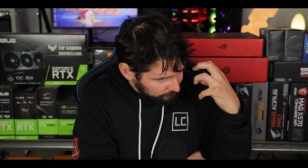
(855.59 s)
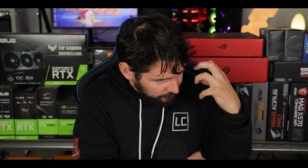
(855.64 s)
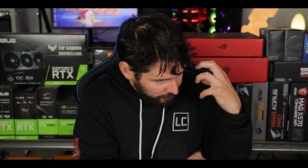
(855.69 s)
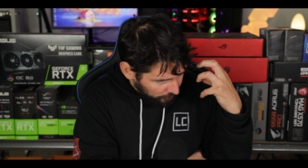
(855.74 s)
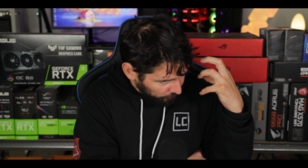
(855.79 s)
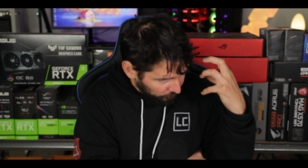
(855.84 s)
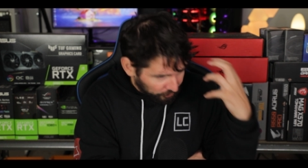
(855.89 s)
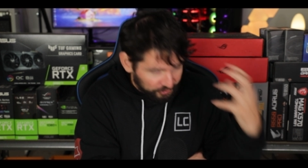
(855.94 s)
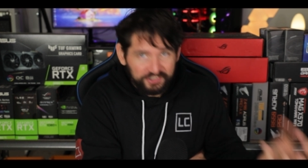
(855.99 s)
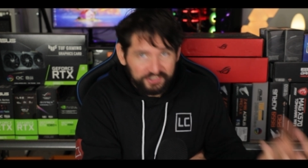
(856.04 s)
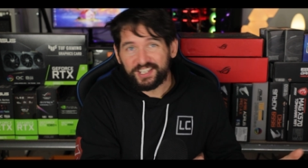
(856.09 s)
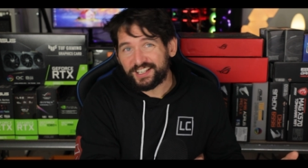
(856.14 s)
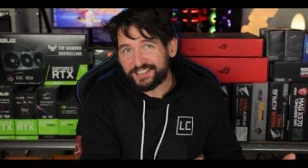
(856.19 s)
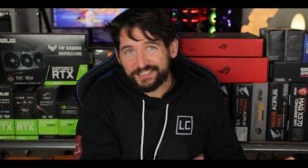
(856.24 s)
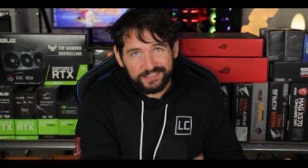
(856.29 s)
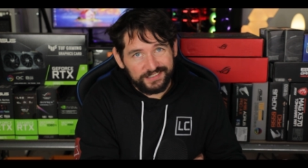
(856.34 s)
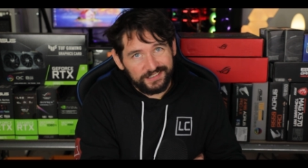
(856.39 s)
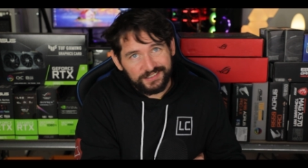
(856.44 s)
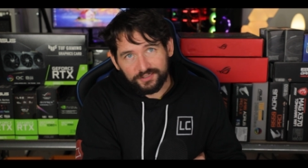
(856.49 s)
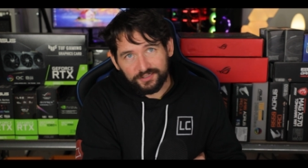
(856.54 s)
you know, the
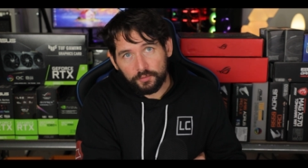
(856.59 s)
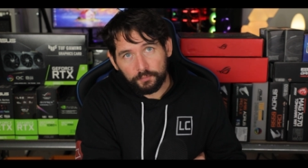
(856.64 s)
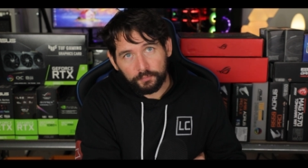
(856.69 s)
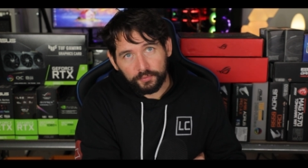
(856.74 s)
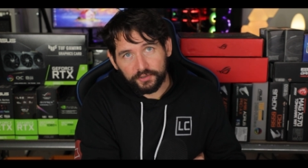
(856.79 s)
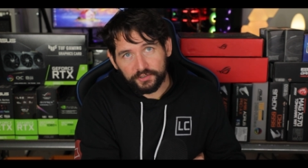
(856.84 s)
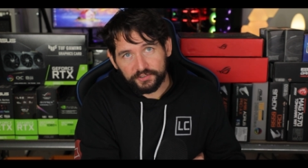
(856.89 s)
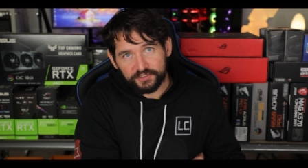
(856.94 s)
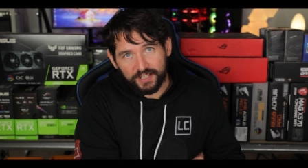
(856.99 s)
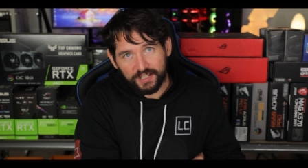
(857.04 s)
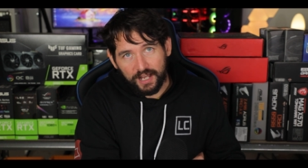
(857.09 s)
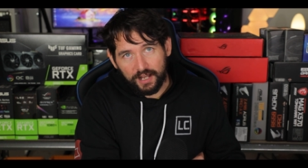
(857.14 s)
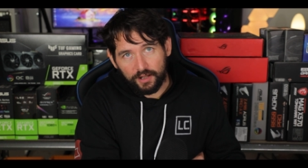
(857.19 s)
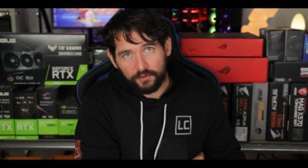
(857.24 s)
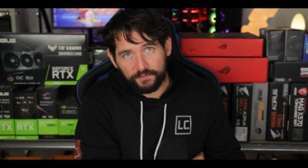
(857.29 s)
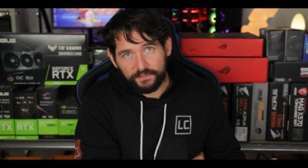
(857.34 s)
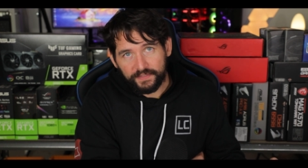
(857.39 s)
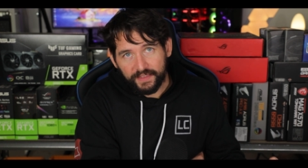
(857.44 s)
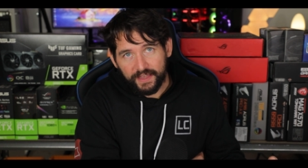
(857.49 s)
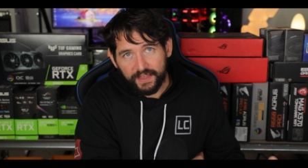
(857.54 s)
sexiest components
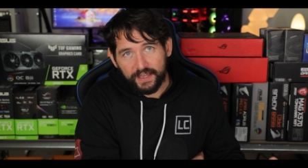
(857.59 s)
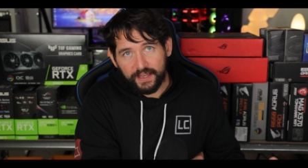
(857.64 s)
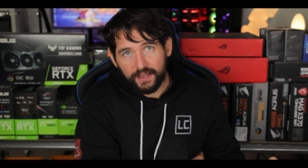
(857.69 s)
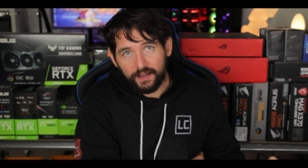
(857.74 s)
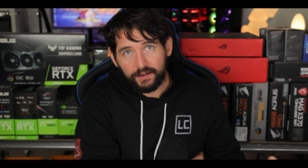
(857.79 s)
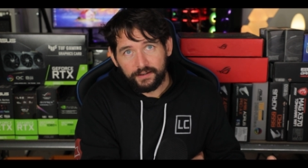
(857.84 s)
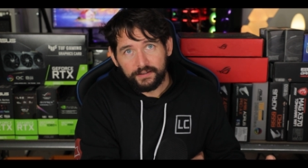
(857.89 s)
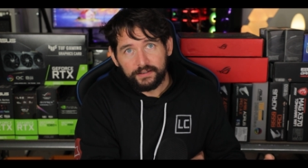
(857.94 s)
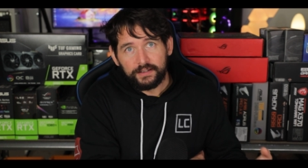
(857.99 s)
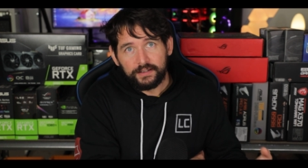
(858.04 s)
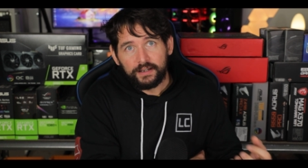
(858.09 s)
out there